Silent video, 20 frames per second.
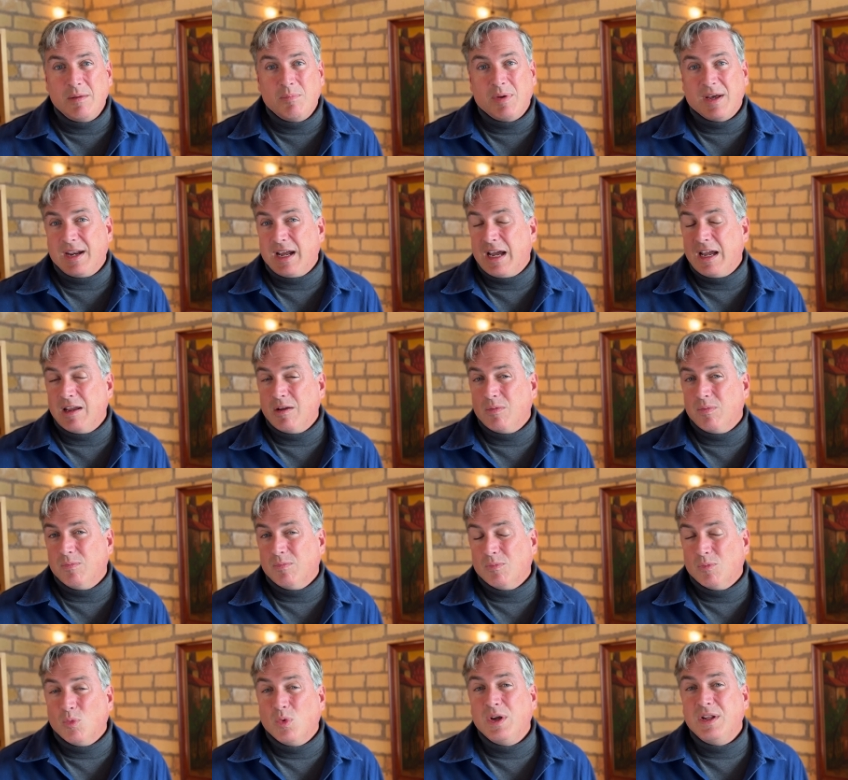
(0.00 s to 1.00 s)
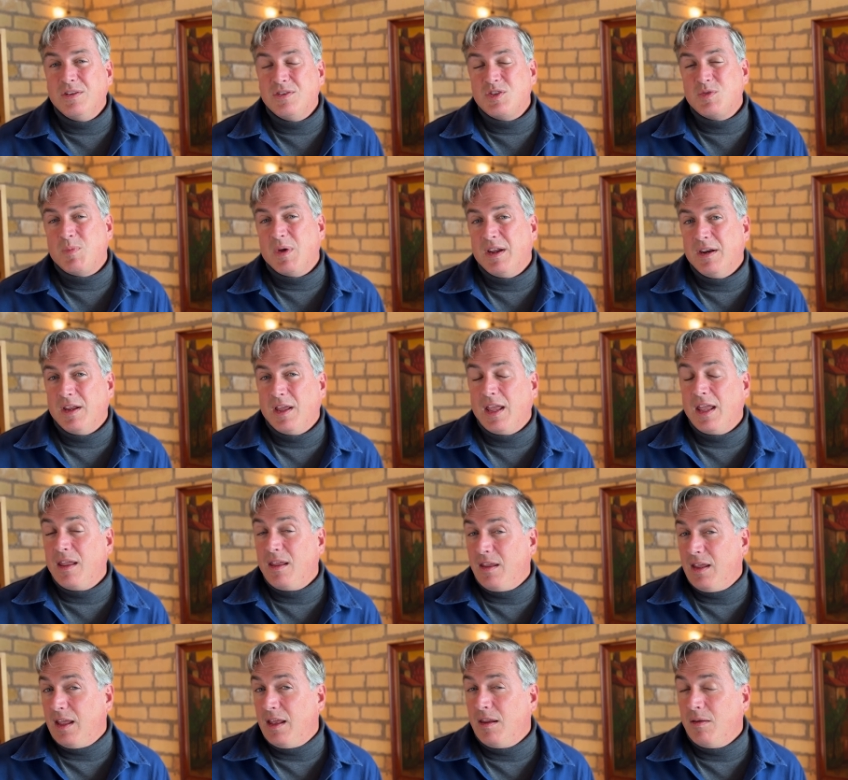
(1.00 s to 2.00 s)
but I wouldn't spend
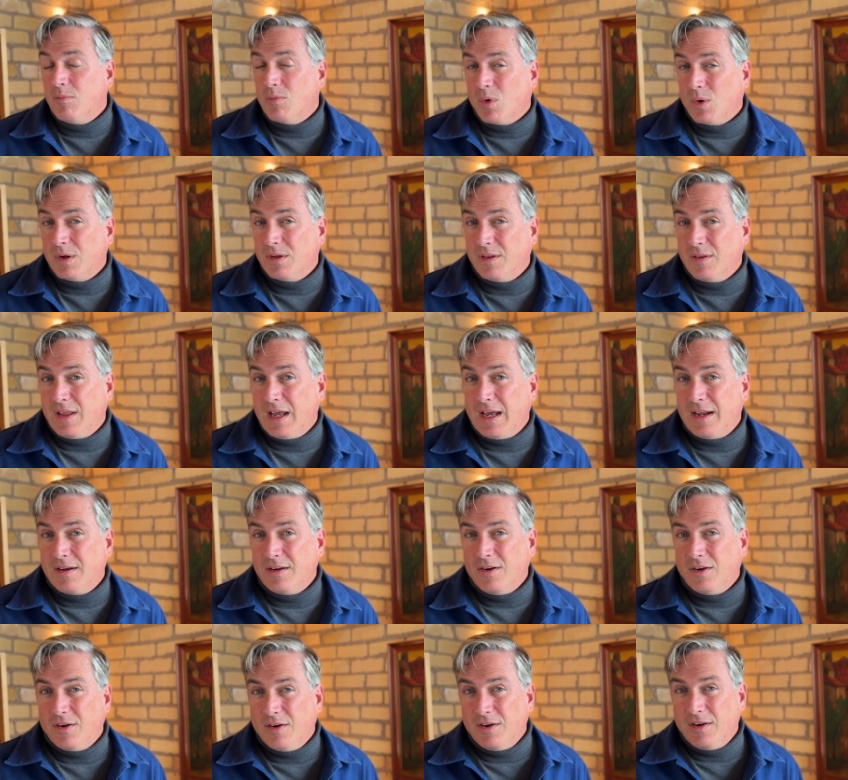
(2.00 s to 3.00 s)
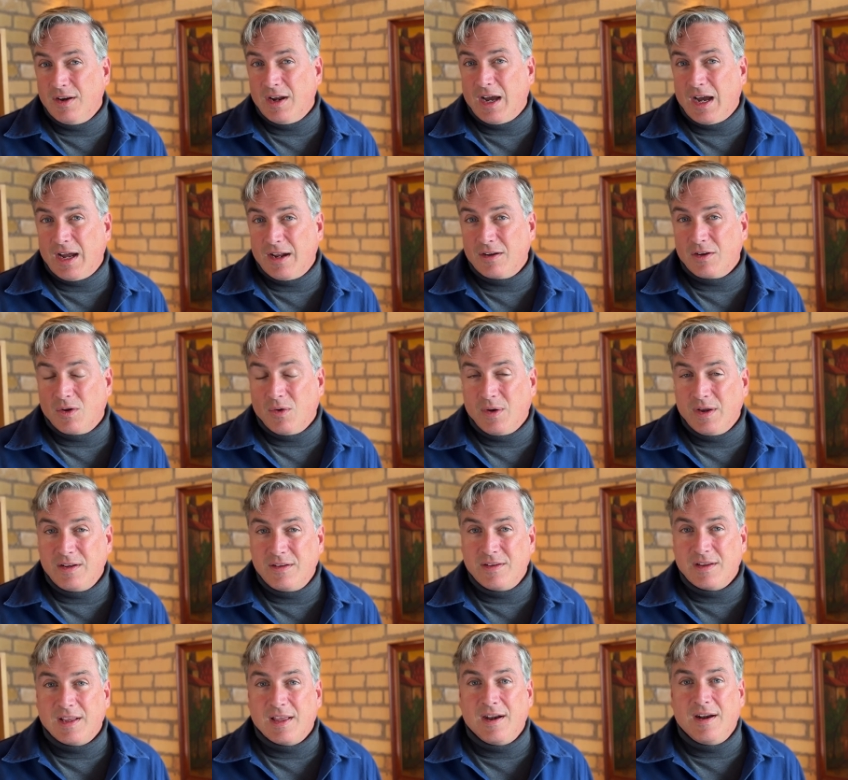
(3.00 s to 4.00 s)
any more than that. You're not going
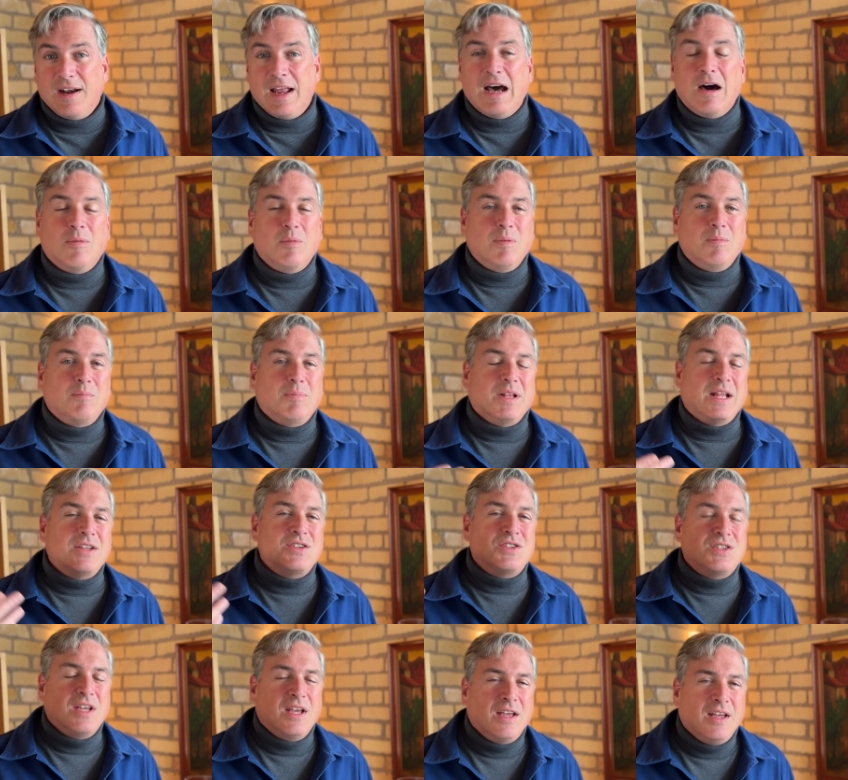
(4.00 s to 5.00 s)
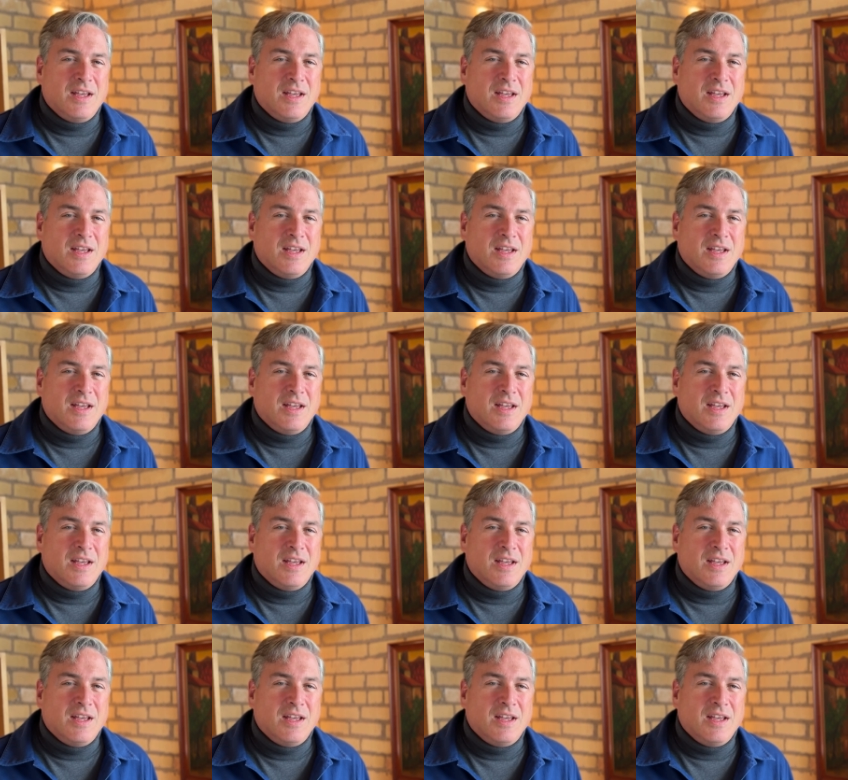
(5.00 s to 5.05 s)
to get it out. Plus,